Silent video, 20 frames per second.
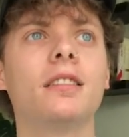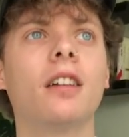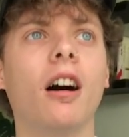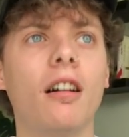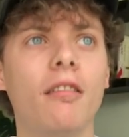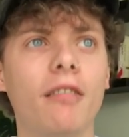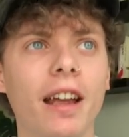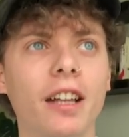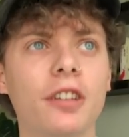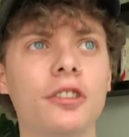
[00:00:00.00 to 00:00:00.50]

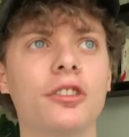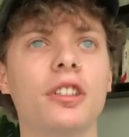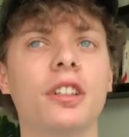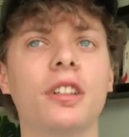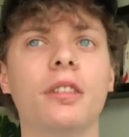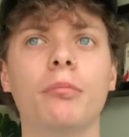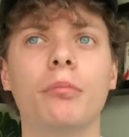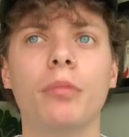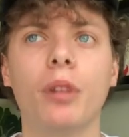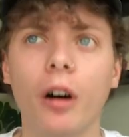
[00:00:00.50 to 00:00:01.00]
direction
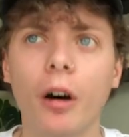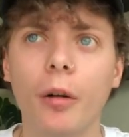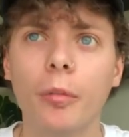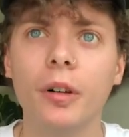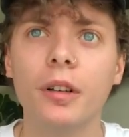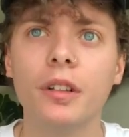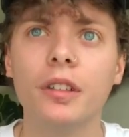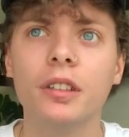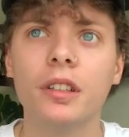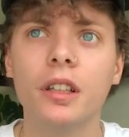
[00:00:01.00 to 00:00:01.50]
and
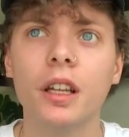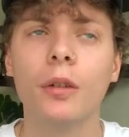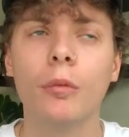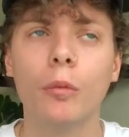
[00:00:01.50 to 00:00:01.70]
purpose?